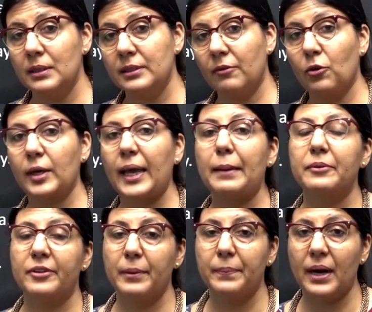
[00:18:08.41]
the
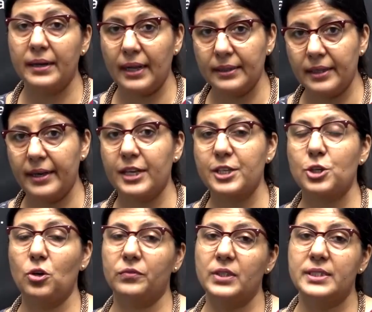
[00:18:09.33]
vocabulary part and correction
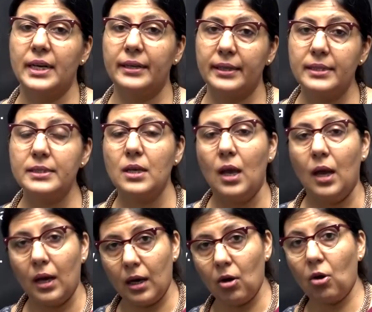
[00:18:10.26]
of the sentence
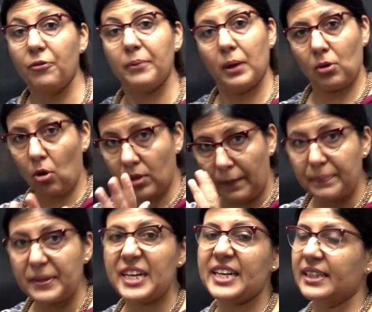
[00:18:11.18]
or
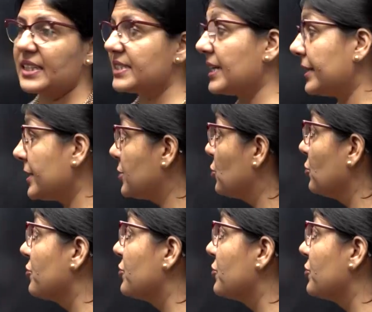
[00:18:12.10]
completing the sentence. You